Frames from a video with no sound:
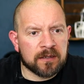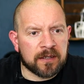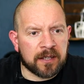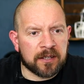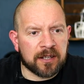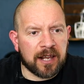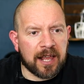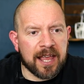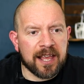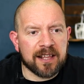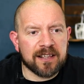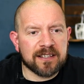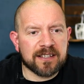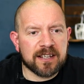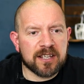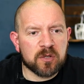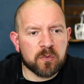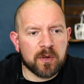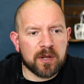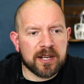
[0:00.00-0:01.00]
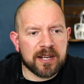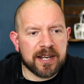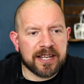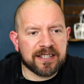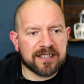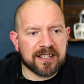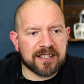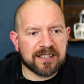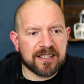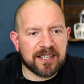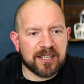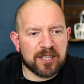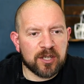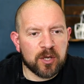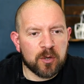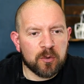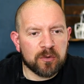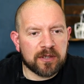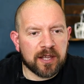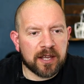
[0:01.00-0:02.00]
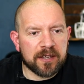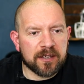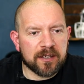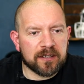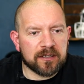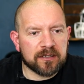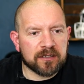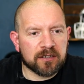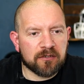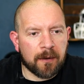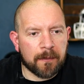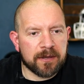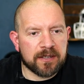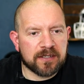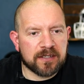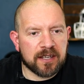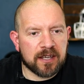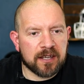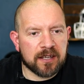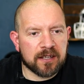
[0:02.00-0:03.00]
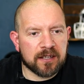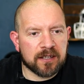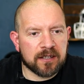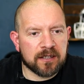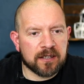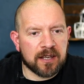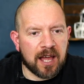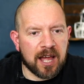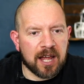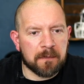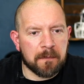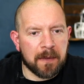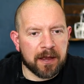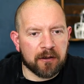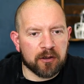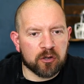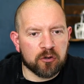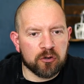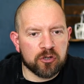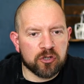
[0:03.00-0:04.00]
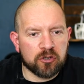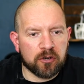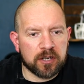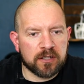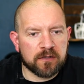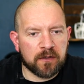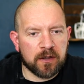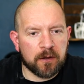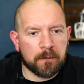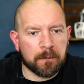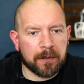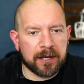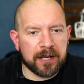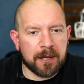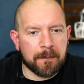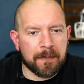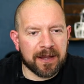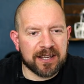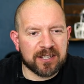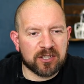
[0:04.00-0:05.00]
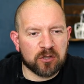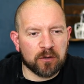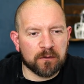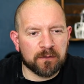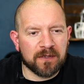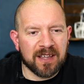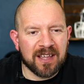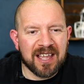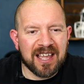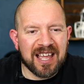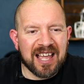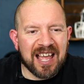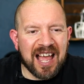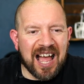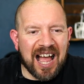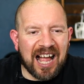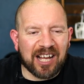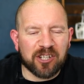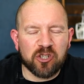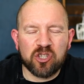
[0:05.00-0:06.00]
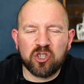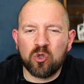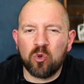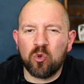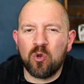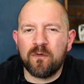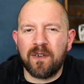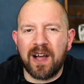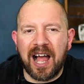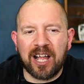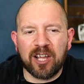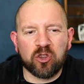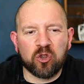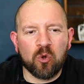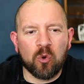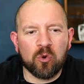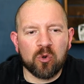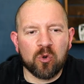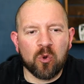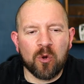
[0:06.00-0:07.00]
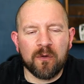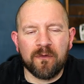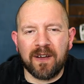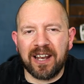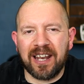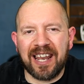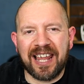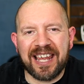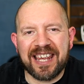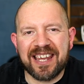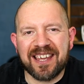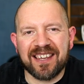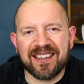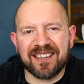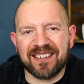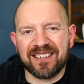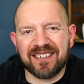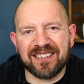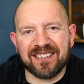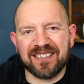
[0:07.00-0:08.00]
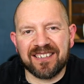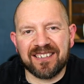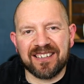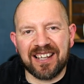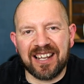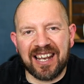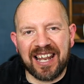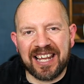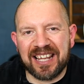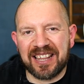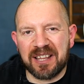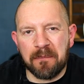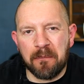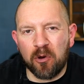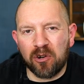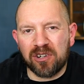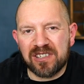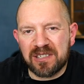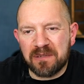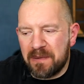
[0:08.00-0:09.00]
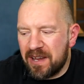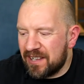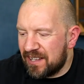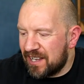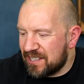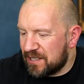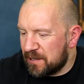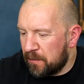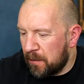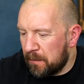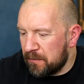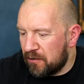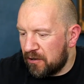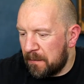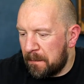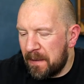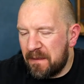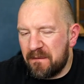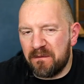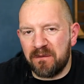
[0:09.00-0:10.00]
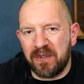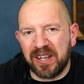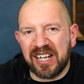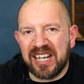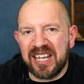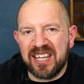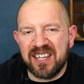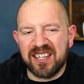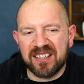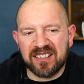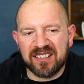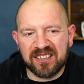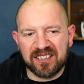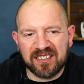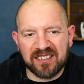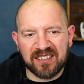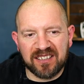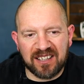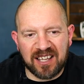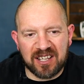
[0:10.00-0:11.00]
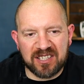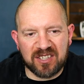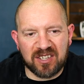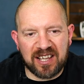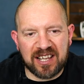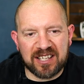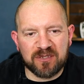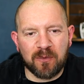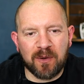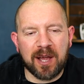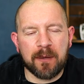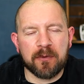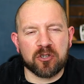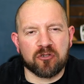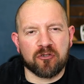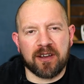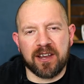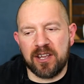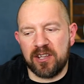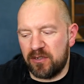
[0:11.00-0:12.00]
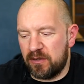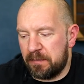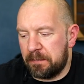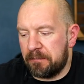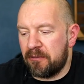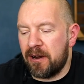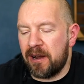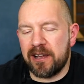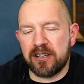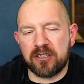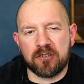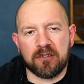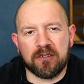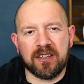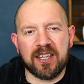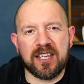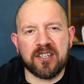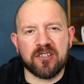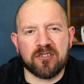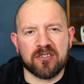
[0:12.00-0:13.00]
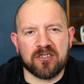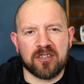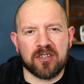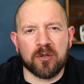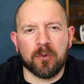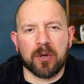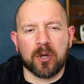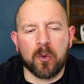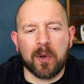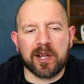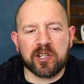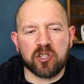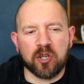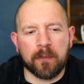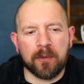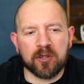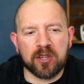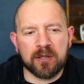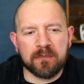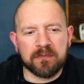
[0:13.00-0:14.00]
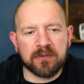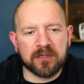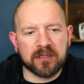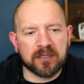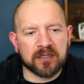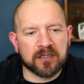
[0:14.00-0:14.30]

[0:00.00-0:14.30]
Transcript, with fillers: Daniel Engels in as well. Nice to see you, Daniel. Probably saying I'd make a good choice for you. Plenty bigger stuff. I just don't know if I, I don't know if I like like the models, mate. That's the problem. They're a bit fiddly. That's that's why I was trying to practice on these, just to do a quick job on them.